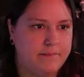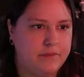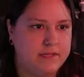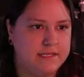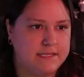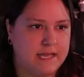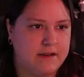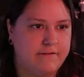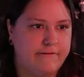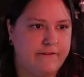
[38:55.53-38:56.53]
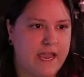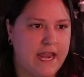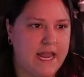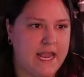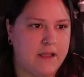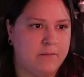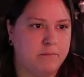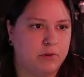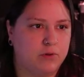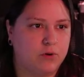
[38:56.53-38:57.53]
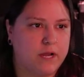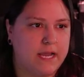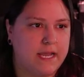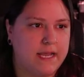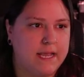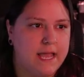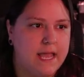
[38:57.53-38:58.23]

this kind of fading, blurring